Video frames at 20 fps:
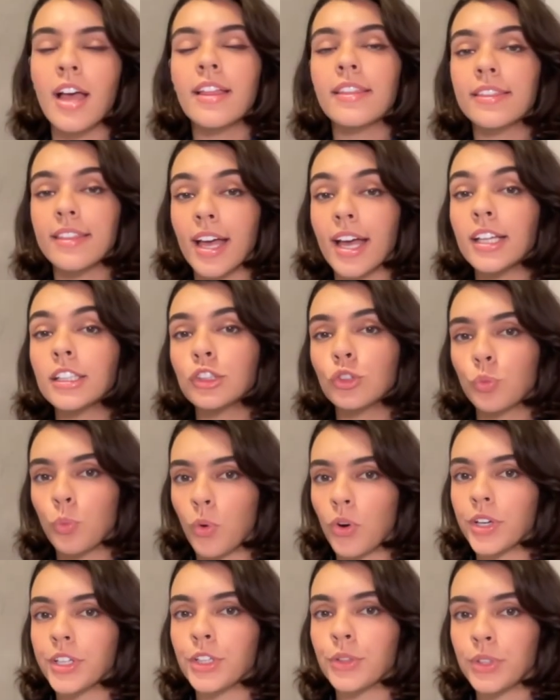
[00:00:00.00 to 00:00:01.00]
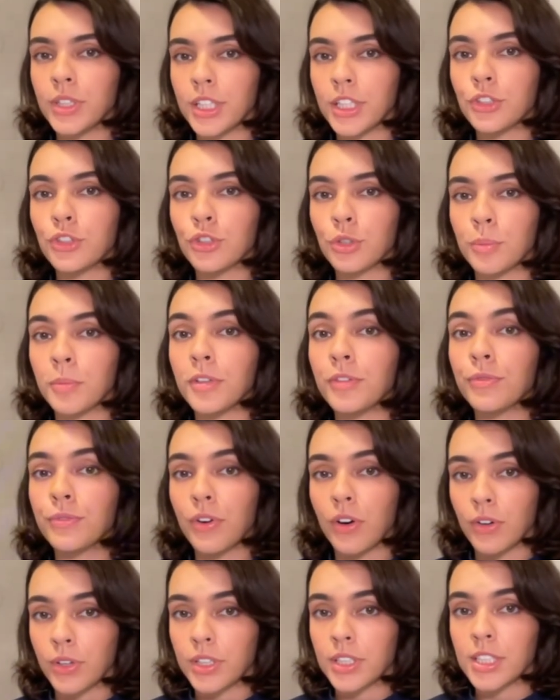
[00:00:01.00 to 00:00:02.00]
That's what you need to be
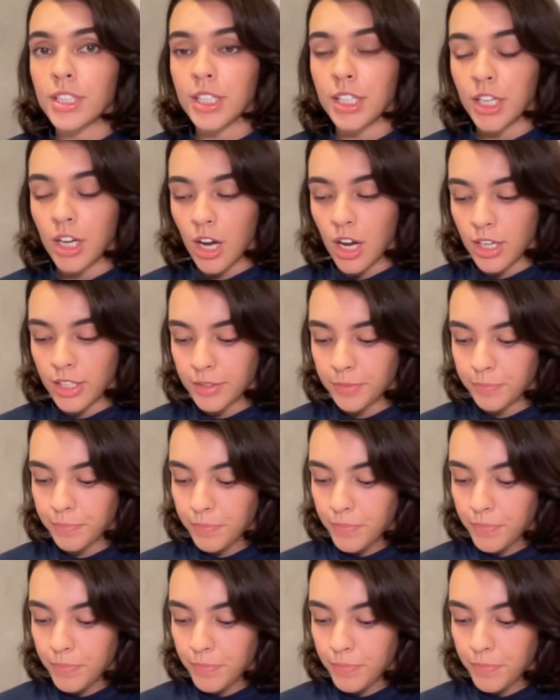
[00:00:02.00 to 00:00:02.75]
focusing on.